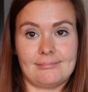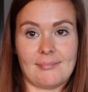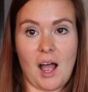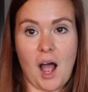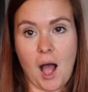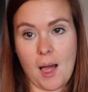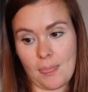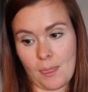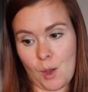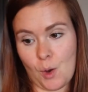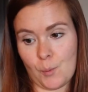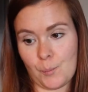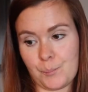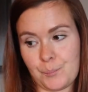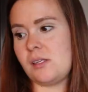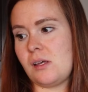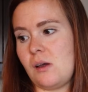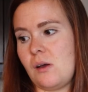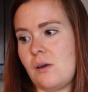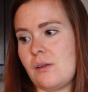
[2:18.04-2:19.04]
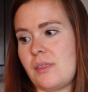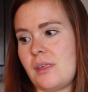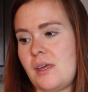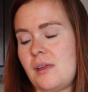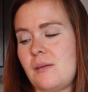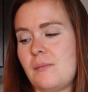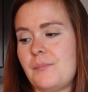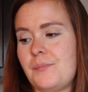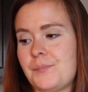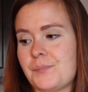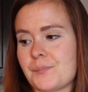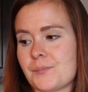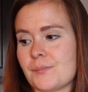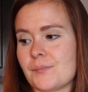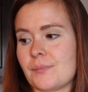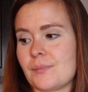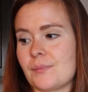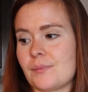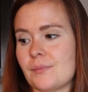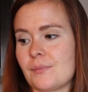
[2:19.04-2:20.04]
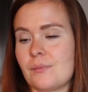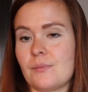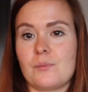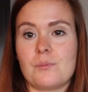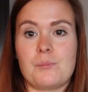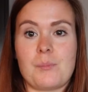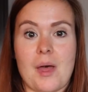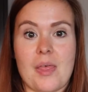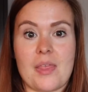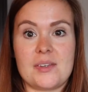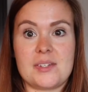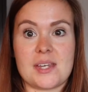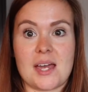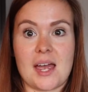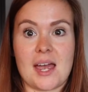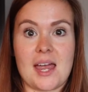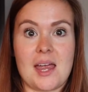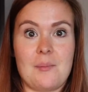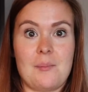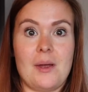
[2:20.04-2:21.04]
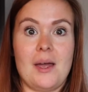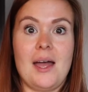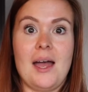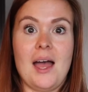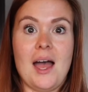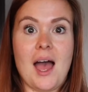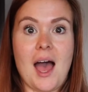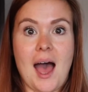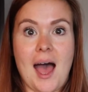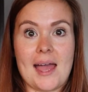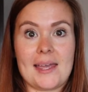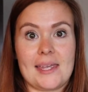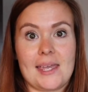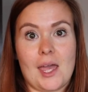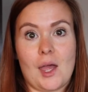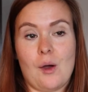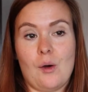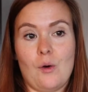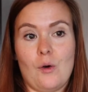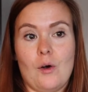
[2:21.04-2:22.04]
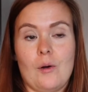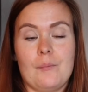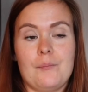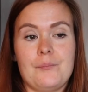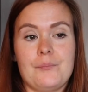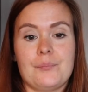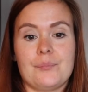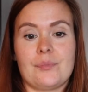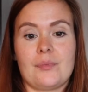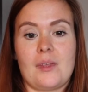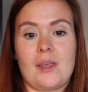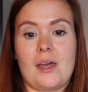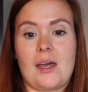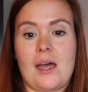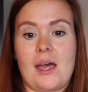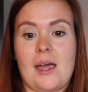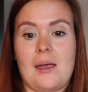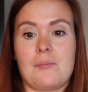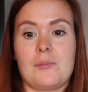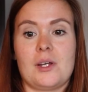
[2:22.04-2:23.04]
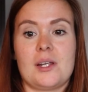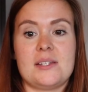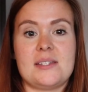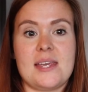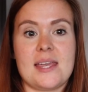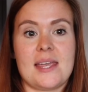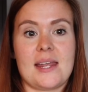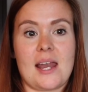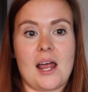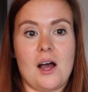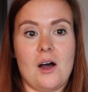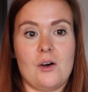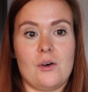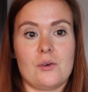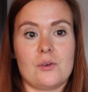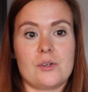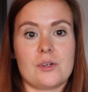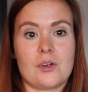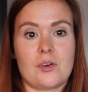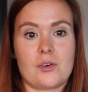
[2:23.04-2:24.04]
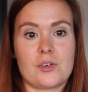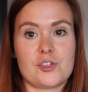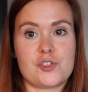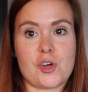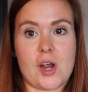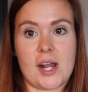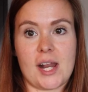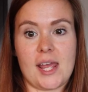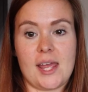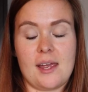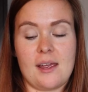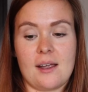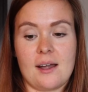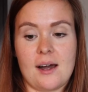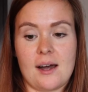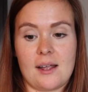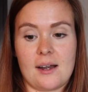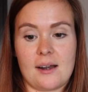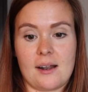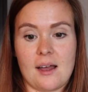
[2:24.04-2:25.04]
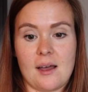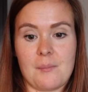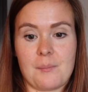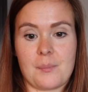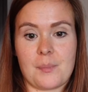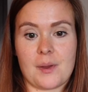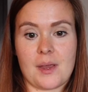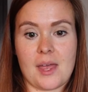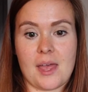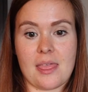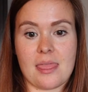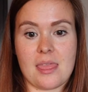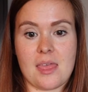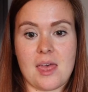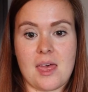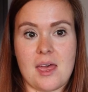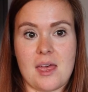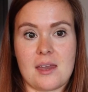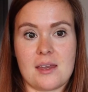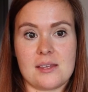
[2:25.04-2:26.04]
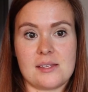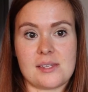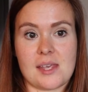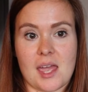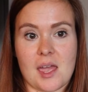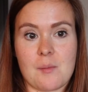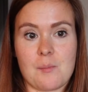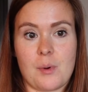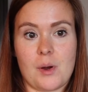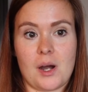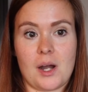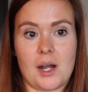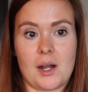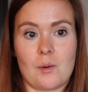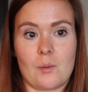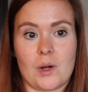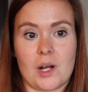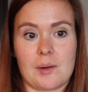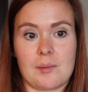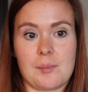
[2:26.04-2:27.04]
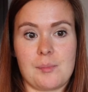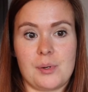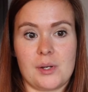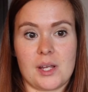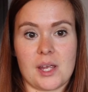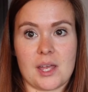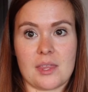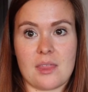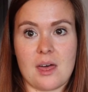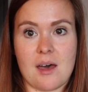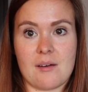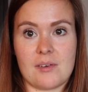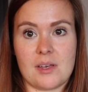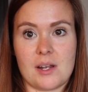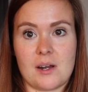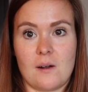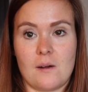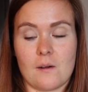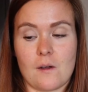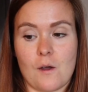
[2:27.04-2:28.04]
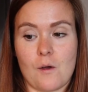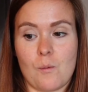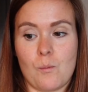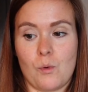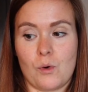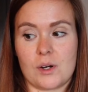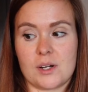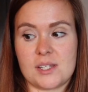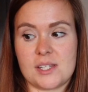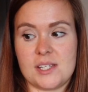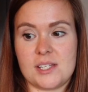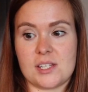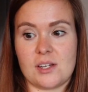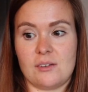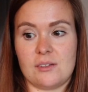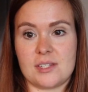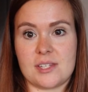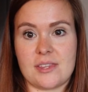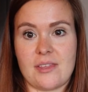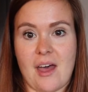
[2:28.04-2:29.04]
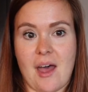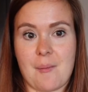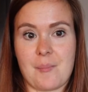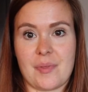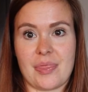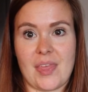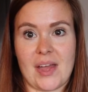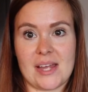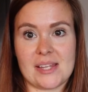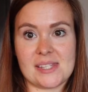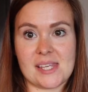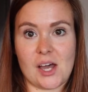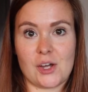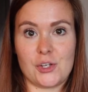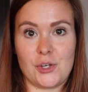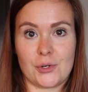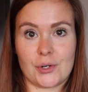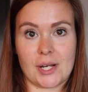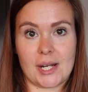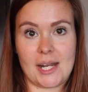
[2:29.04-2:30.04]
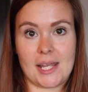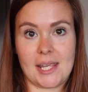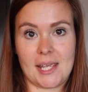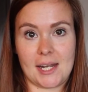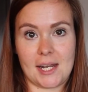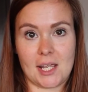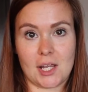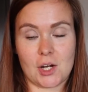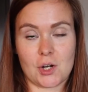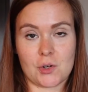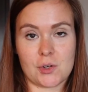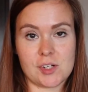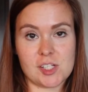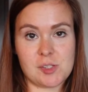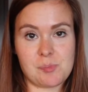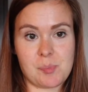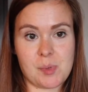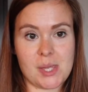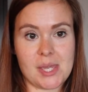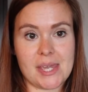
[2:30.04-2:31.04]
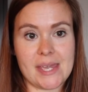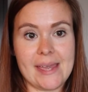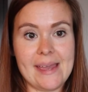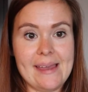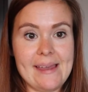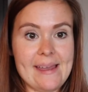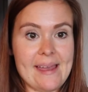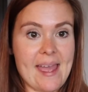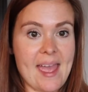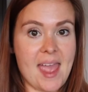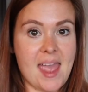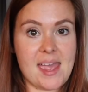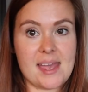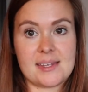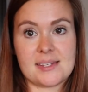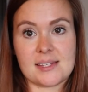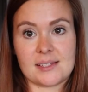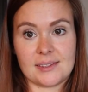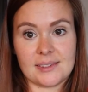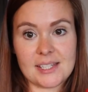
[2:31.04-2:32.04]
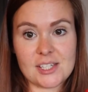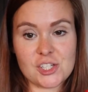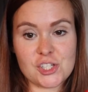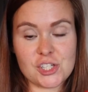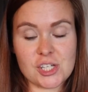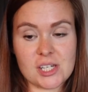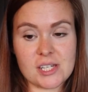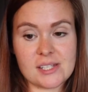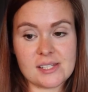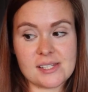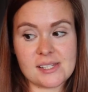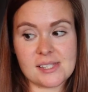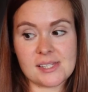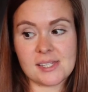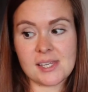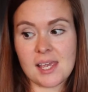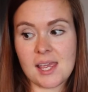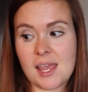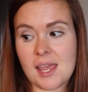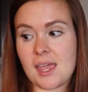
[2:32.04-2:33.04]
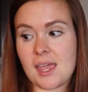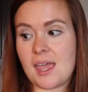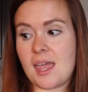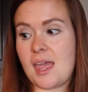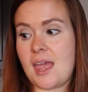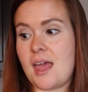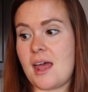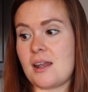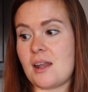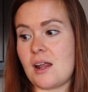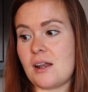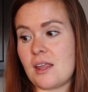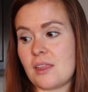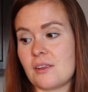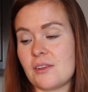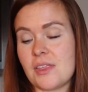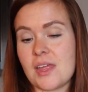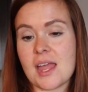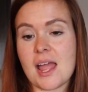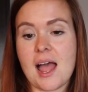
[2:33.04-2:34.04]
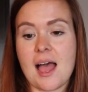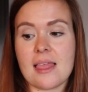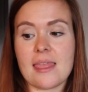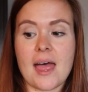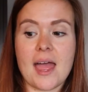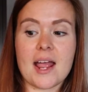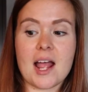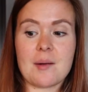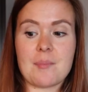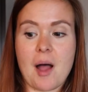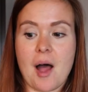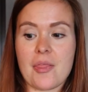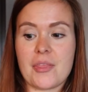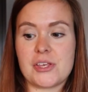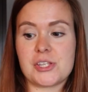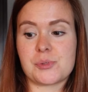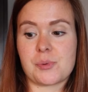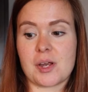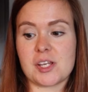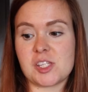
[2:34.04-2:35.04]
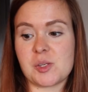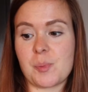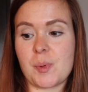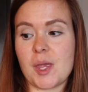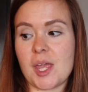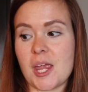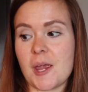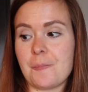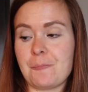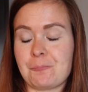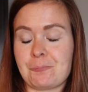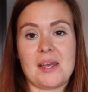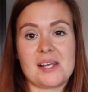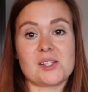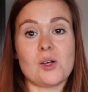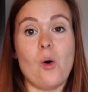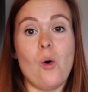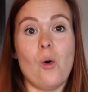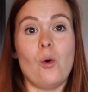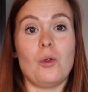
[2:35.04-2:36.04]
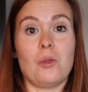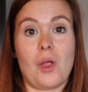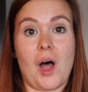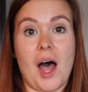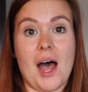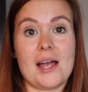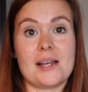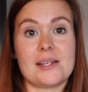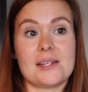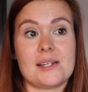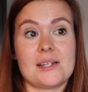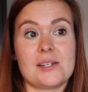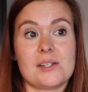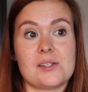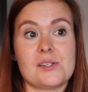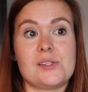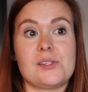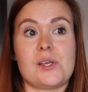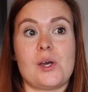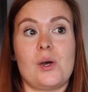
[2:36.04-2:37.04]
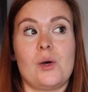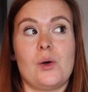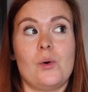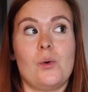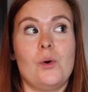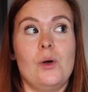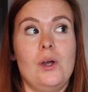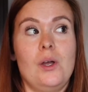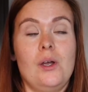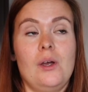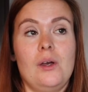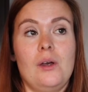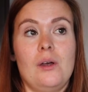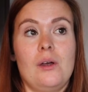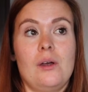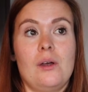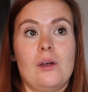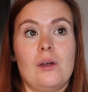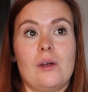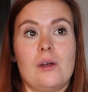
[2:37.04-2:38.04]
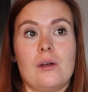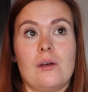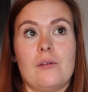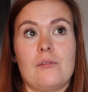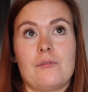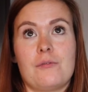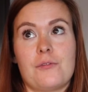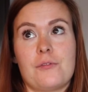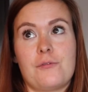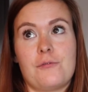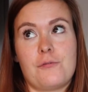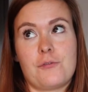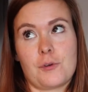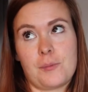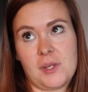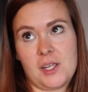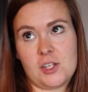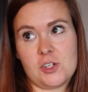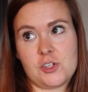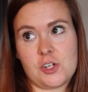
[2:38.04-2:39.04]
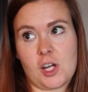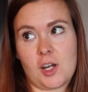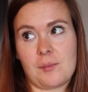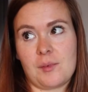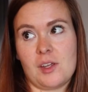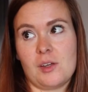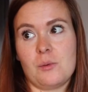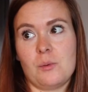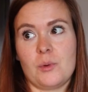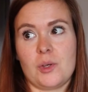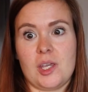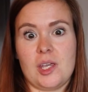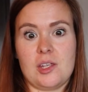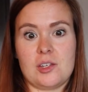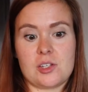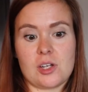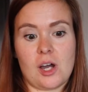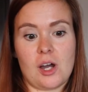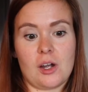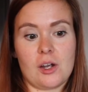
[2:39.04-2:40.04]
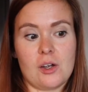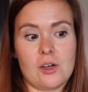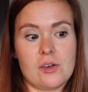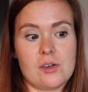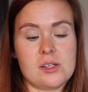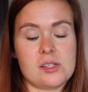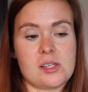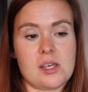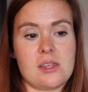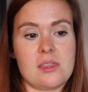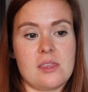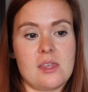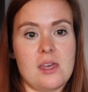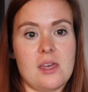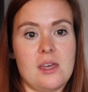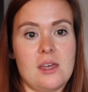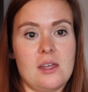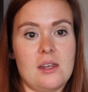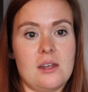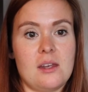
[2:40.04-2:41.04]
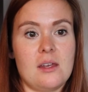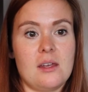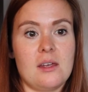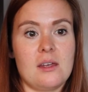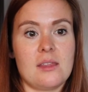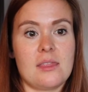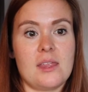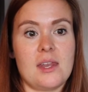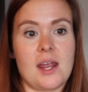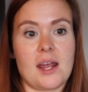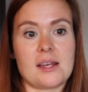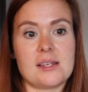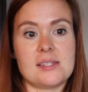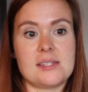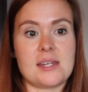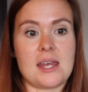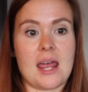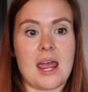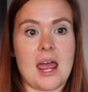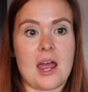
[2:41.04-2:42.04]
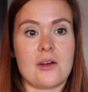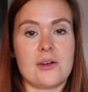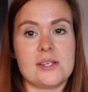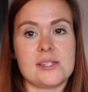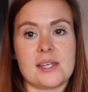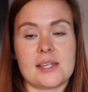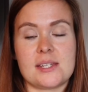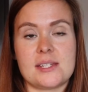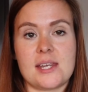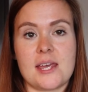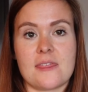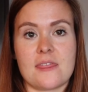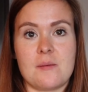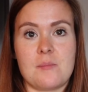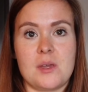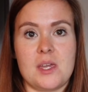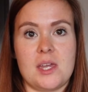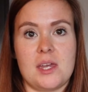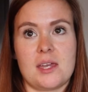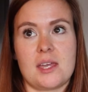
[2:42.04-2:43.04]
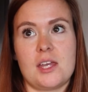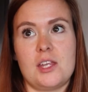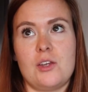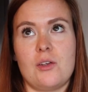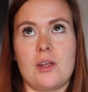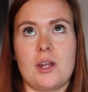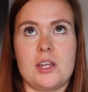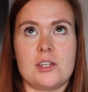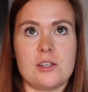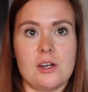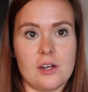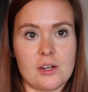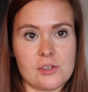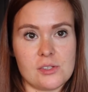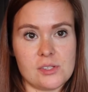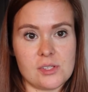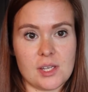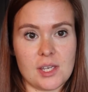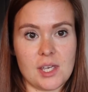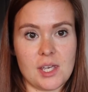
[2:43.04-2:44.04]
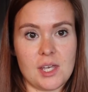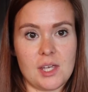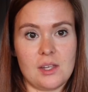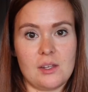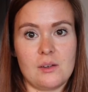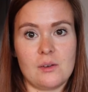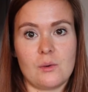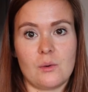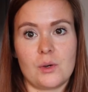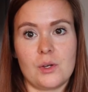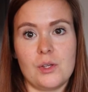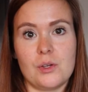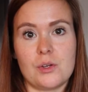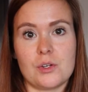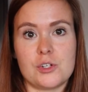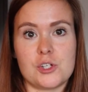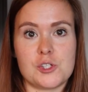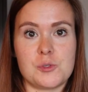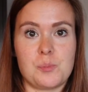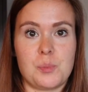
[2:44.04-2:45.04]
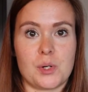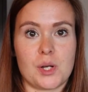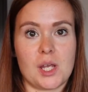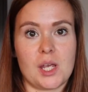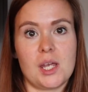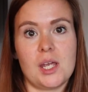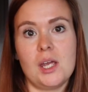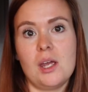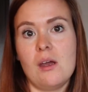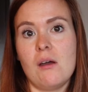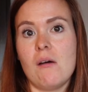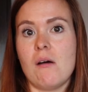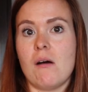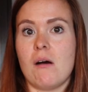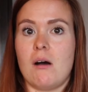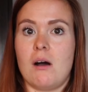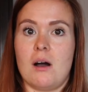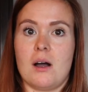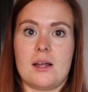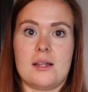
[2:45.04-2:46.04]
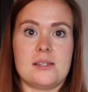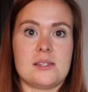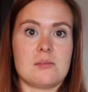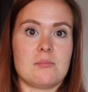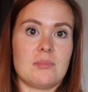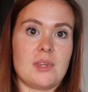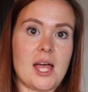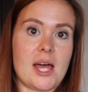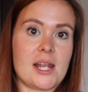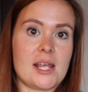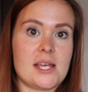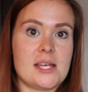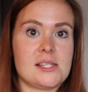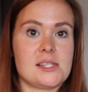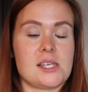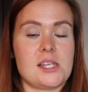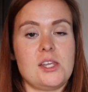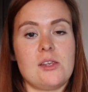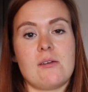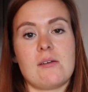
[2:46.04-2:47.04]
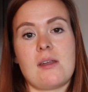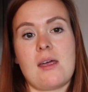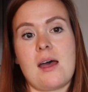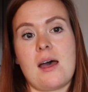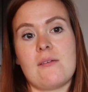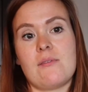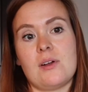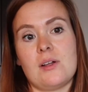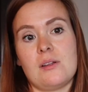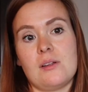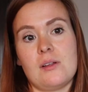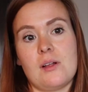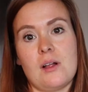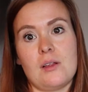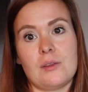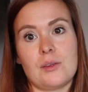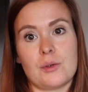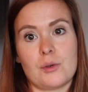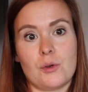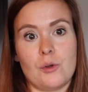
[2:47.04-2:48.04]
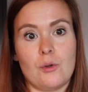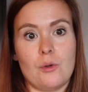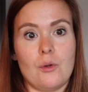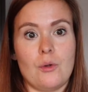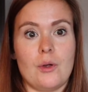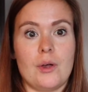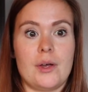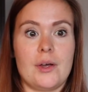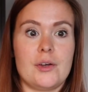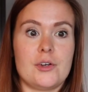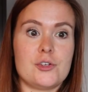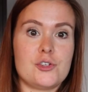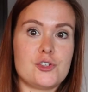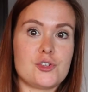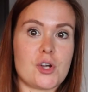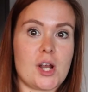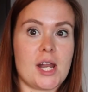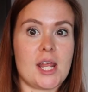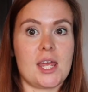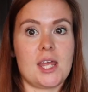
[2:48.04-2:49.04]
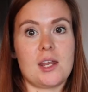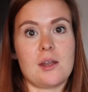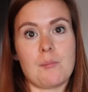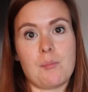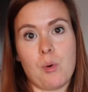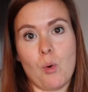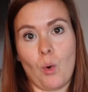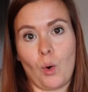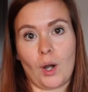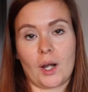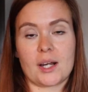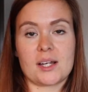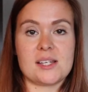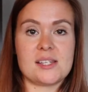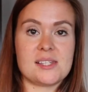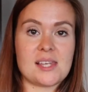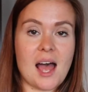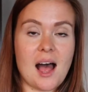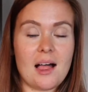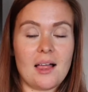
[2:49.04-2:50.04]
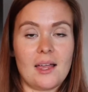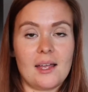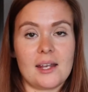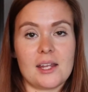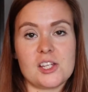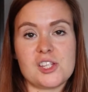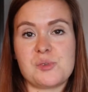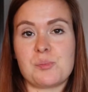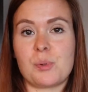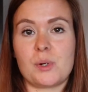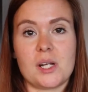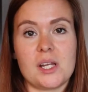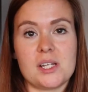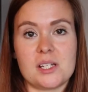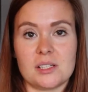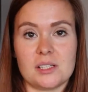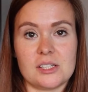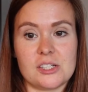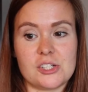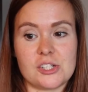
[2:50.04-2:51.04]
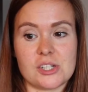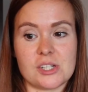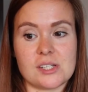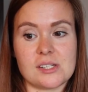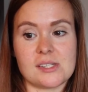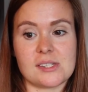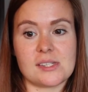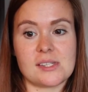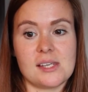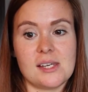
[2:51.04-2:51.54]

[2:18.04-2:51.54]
on low. So then by the time I get home, I'm gonna take it out, shred it, cut it up, and then second part we're gonna be putting in the oven, and I'll go more detail into that, but that's how you're gonna get it crispy and delicious. And another thing I like about this recipe, it makes a whole lot. So for me and Jeremy, we'll eat tacos, and then the next day I always like to take the meat. Again, you can eat tacos again, or you can just put it on some lettuce and you can have a little shredded pork salad. It's pretty delicious.